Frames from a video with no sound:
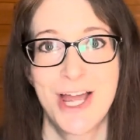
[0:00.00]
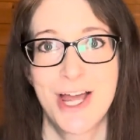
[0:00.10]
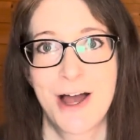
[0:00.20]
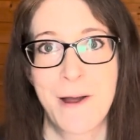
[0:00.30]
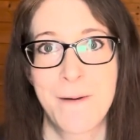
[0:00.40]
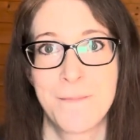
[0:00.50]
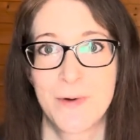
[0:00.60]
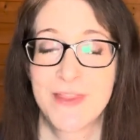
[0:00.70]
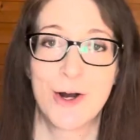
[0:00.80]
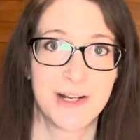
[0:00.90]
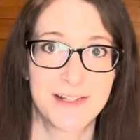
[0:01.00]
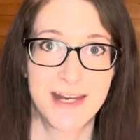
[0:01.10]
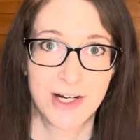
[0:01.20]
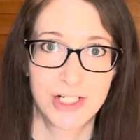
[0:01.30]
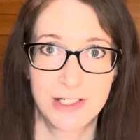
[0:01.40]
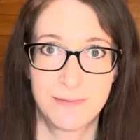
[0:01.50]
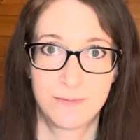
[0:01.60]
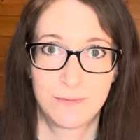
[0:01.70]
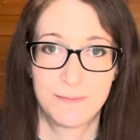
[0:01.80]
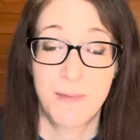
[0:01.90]
what the artist actually
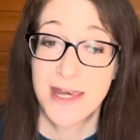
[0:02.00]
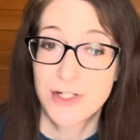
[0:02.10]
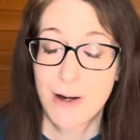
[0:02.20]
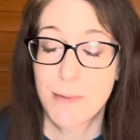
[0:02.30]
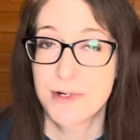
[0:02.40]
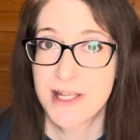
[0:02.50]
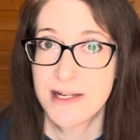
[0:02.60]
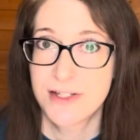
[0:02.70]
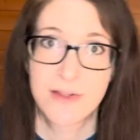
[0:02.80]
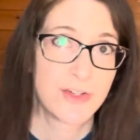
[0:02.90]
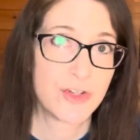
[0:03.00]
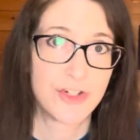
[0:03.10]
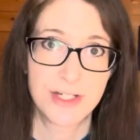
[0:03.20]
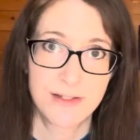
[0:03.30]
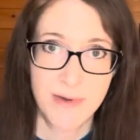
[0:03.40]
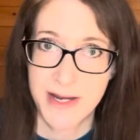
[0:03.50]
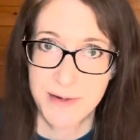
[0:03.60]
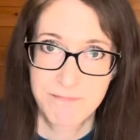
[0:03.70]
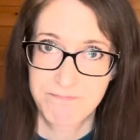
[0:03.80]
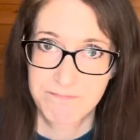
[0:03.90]
meant to represent. So this is just my
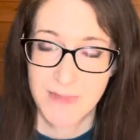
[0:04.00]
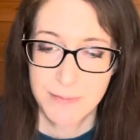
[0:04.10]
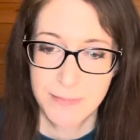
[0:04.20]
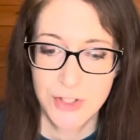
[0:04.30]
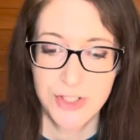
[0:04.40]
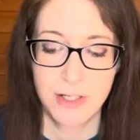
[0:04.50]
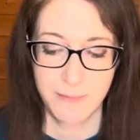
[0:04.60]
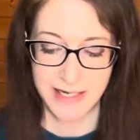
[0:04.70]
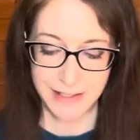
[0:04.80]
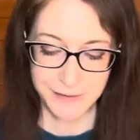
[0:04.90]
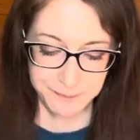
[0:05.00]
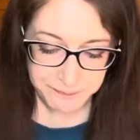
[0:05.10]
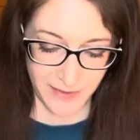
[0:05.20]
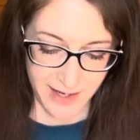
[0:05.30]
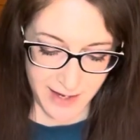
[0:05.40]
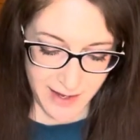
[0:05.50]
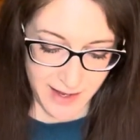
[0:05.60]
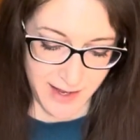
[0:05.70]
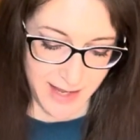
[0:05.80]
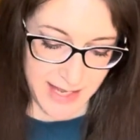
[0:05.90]
personal opinion.
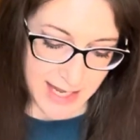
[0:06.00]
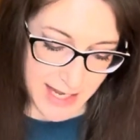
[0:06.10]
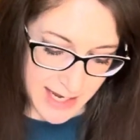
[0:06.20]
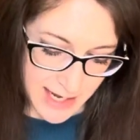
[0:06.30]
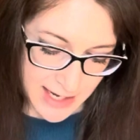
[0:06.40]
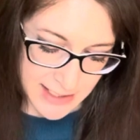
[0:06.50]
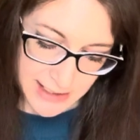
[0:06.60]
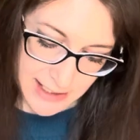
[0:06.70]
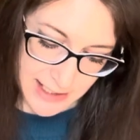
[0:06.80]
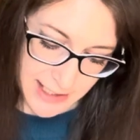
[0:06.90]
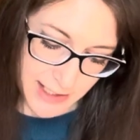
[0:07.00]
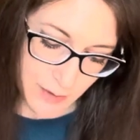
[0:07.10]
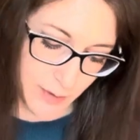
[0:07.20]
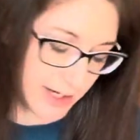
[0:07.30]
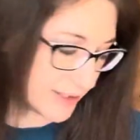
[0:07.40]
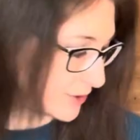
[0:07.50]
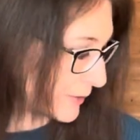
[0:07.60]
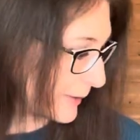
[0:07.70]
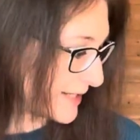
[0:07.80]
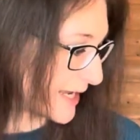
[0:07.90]
And what else do I
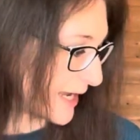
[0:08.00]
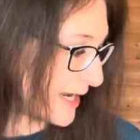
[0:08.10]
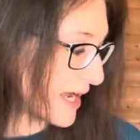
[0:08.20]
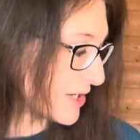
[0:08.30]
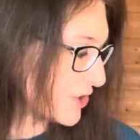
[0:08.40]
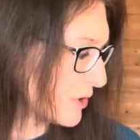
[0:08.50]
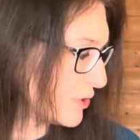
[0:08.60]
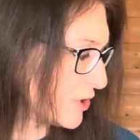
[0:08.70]
want to say? Yeah, so